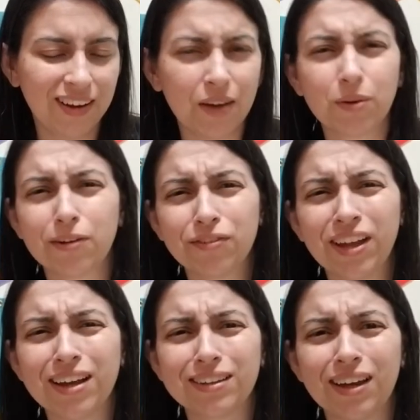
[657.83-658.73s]
I would have
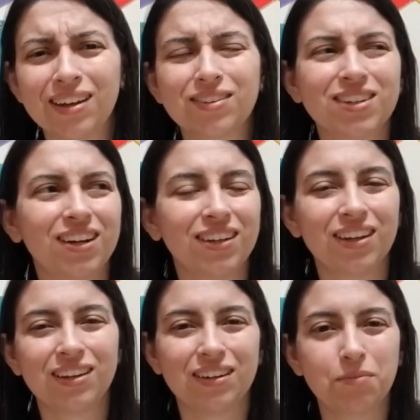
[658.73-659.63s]
liked that. It was kind of
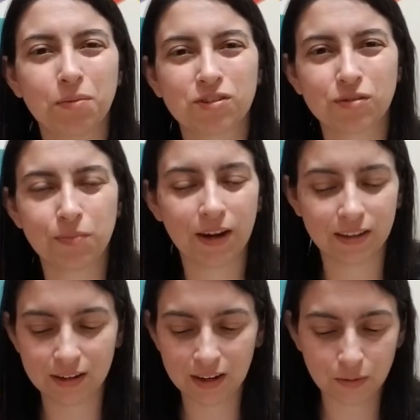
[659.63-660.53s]
like memberships back
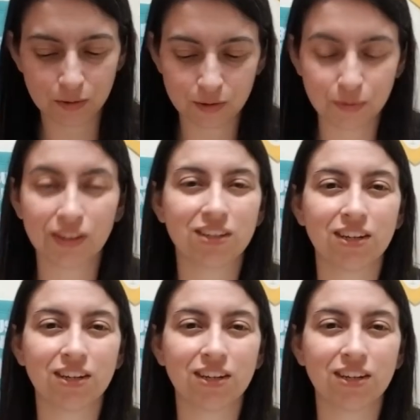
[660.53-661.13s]
in the day were really